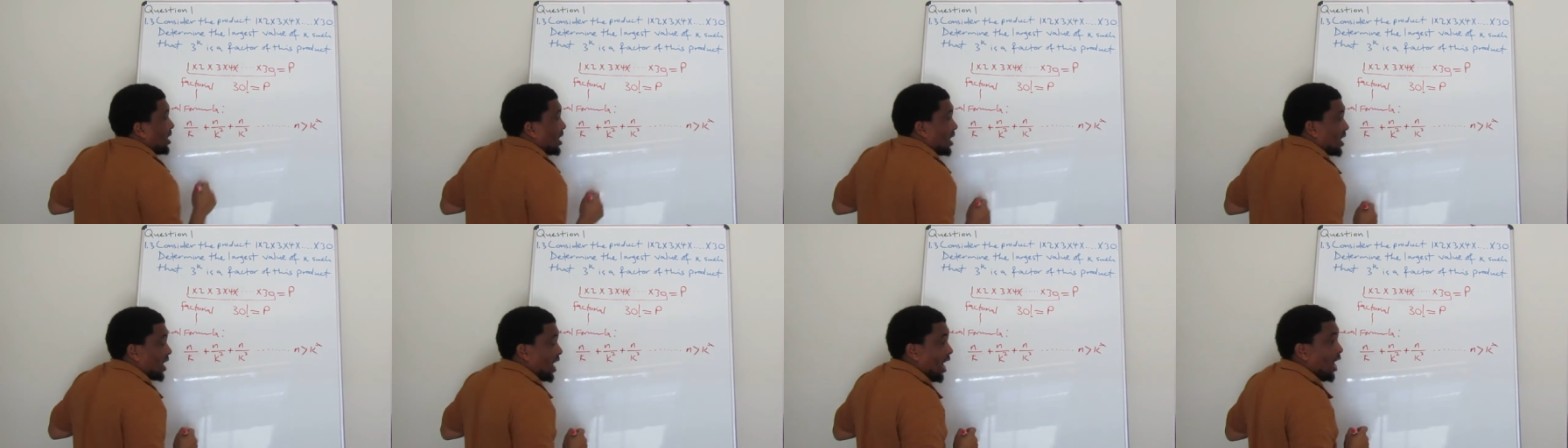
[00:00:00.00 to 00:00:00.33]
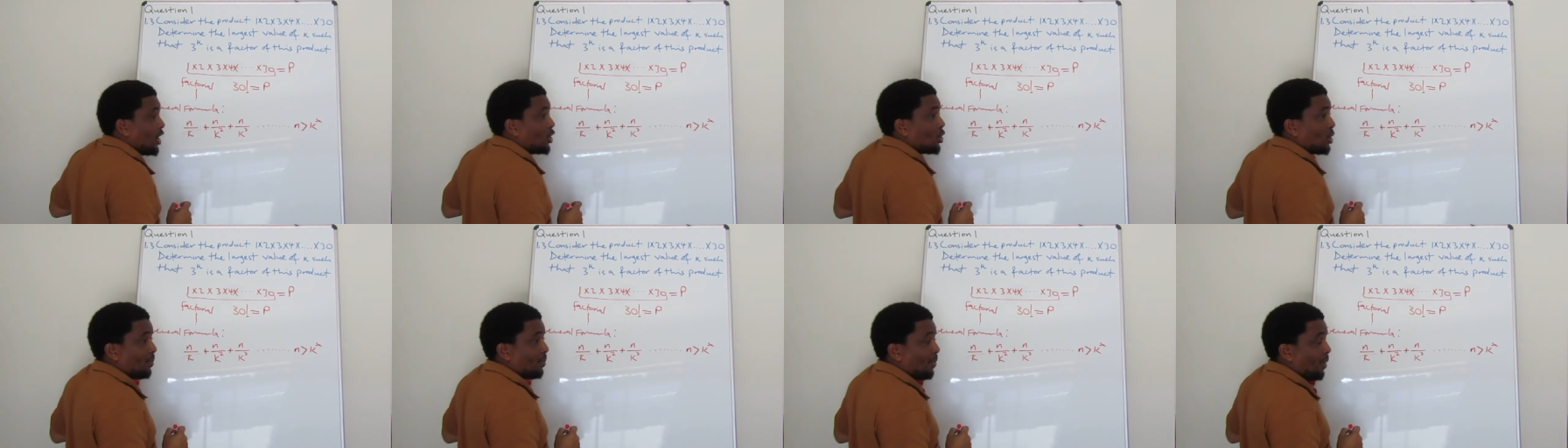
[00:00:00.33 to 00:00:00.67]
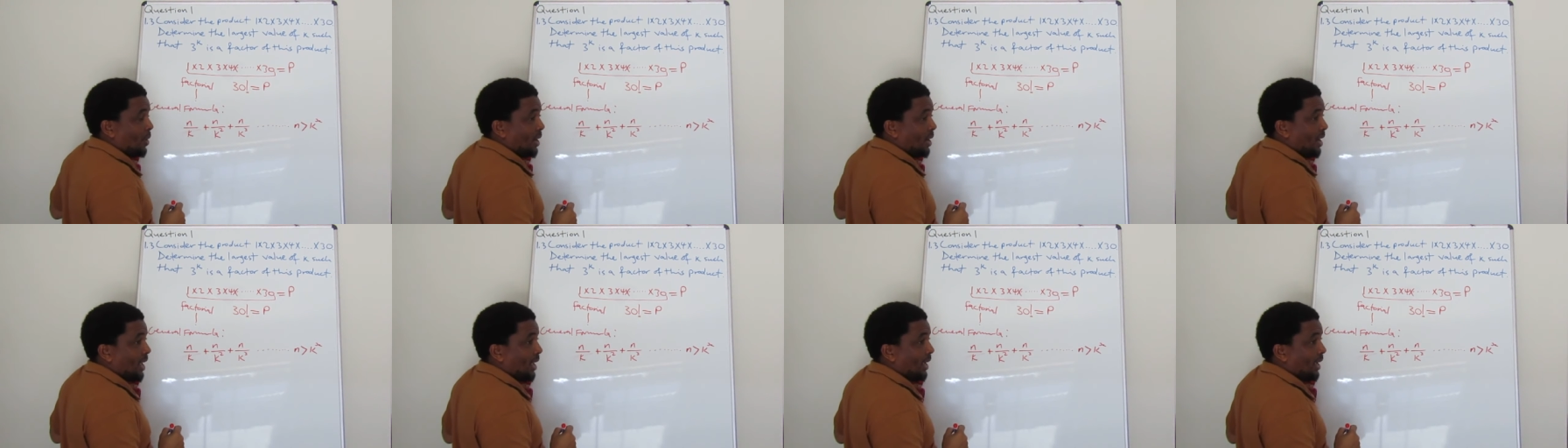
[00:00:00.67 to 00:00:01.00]
K to the
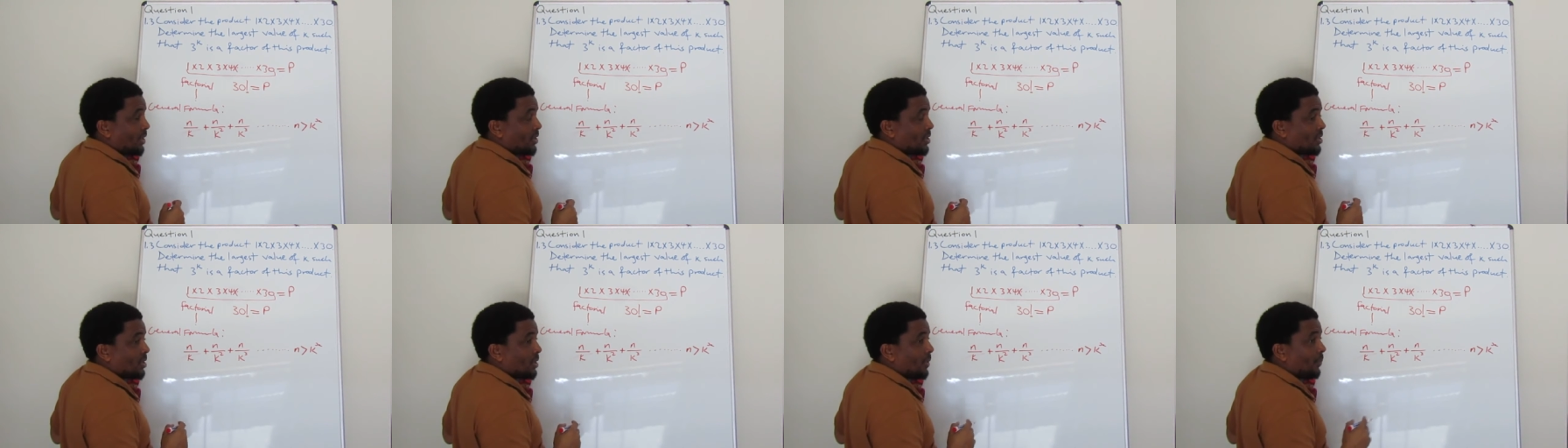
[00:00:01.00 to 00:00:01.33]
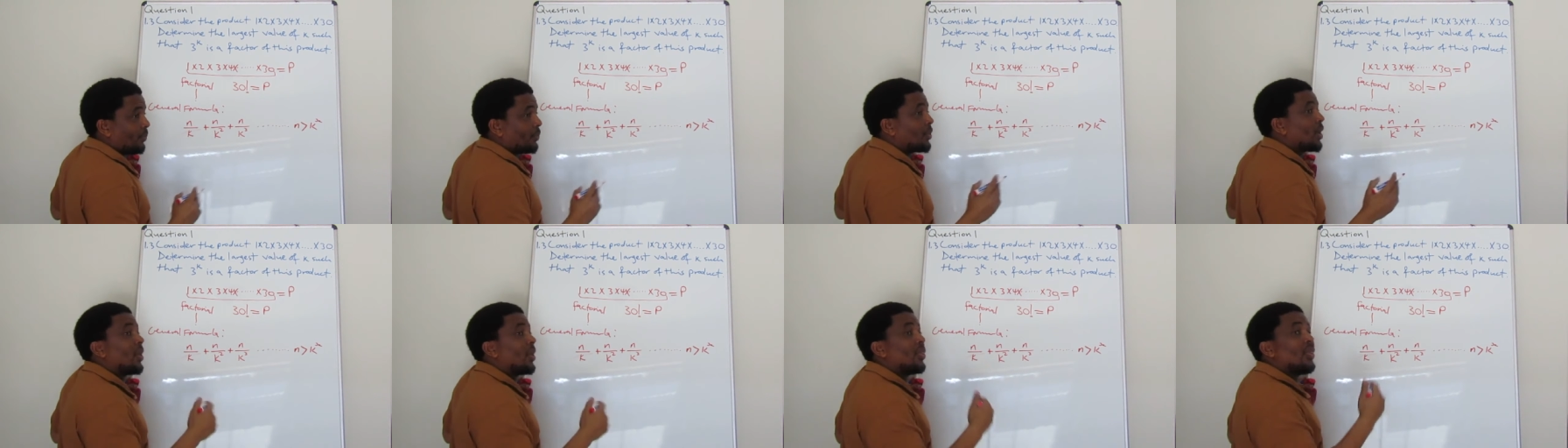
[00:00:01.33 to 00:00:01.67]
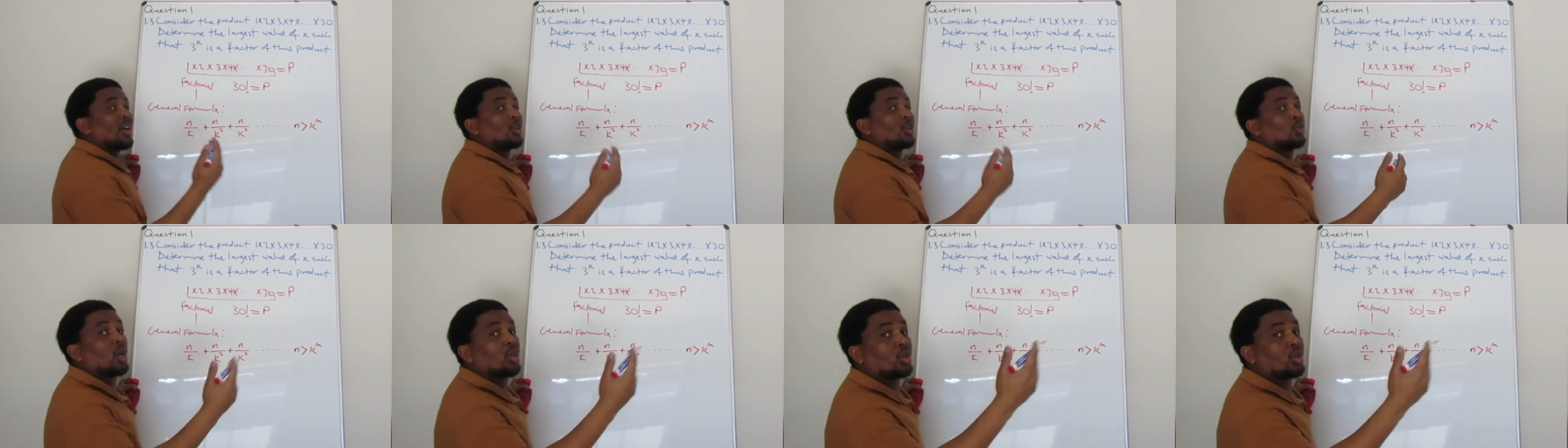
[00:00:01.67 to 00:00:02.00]
power x.
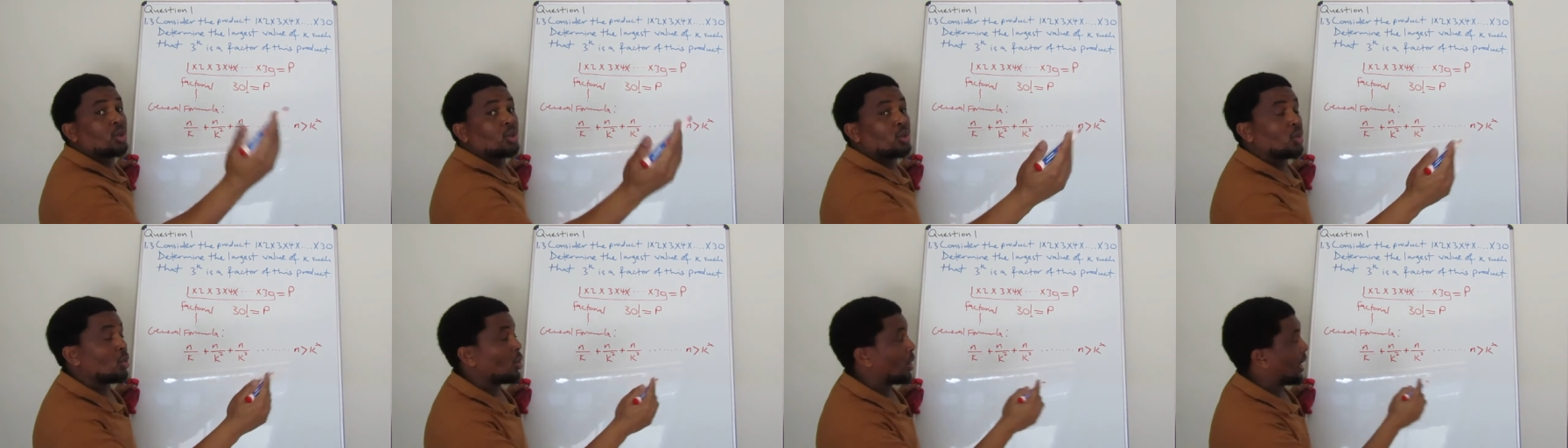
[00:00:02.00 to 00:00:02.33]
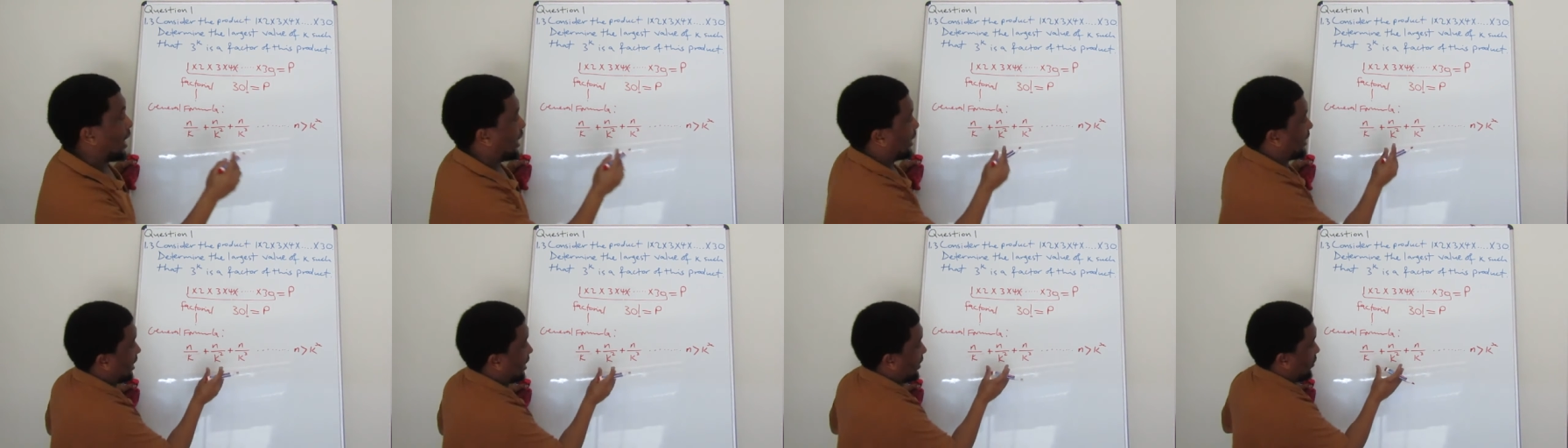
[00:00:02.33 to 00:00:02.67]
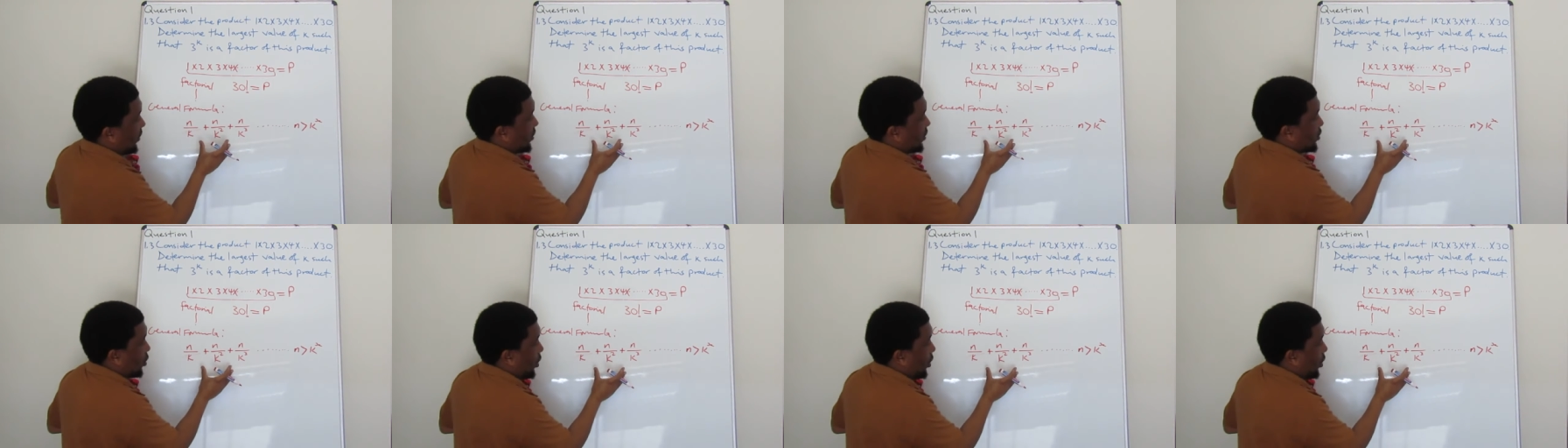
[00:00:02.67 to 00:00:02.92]
That's what you do like in this